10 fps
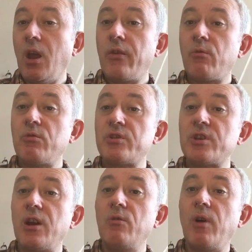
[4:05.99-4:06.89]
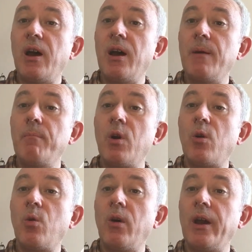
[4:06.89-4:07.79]
They're also
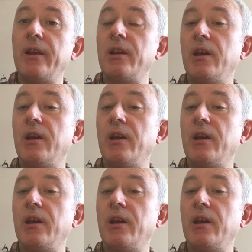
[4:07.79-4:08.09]
quite